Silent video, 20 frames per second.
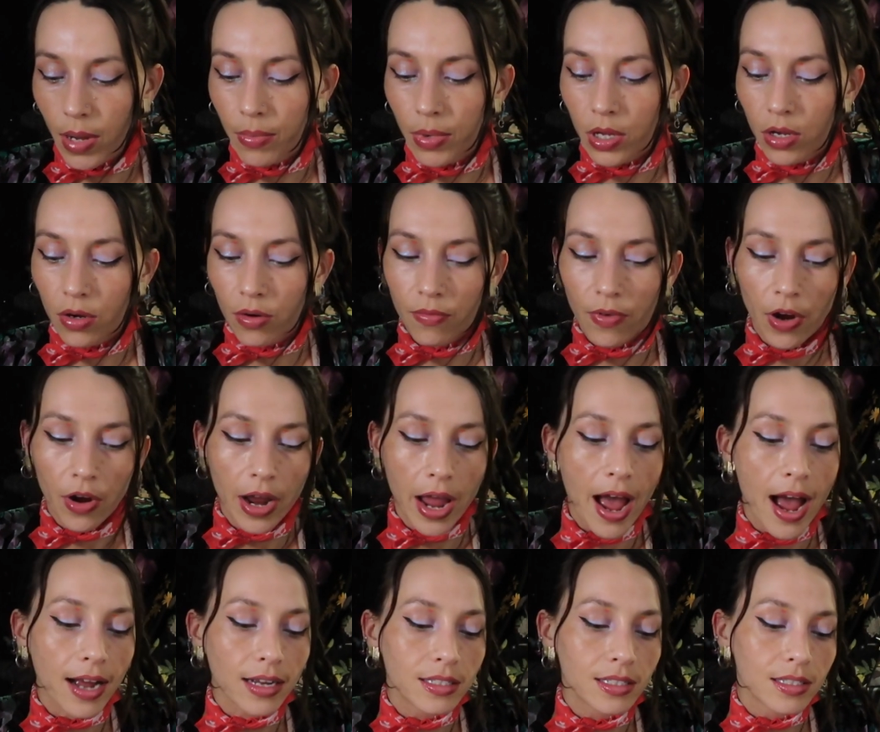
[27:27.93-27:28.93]
Maybe you're
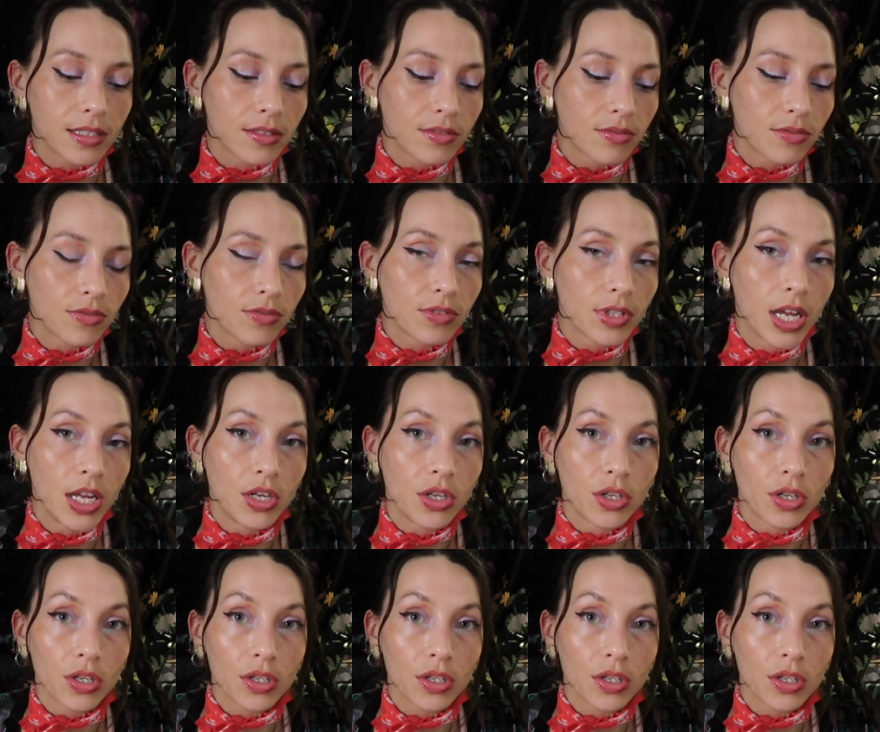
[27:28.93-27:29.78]
very active in